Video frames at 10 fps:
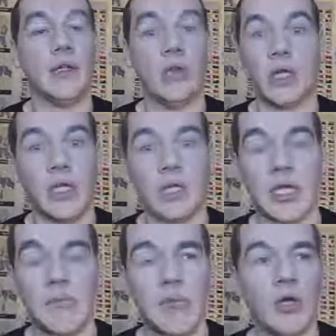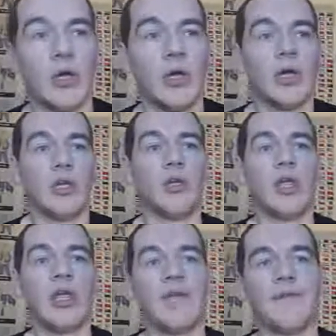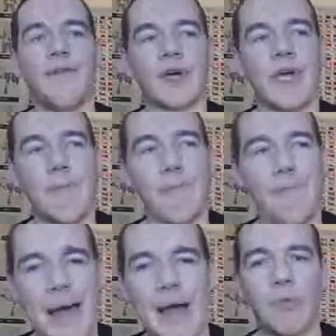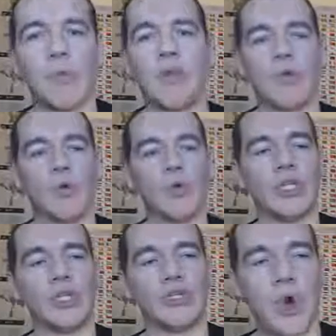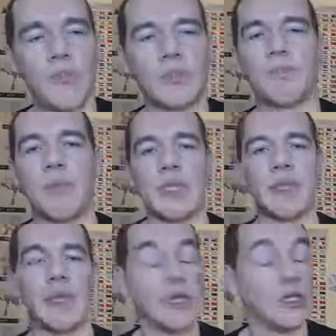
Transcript: Not in this game, they're not. You're in the fucking Batmobile going at top speed.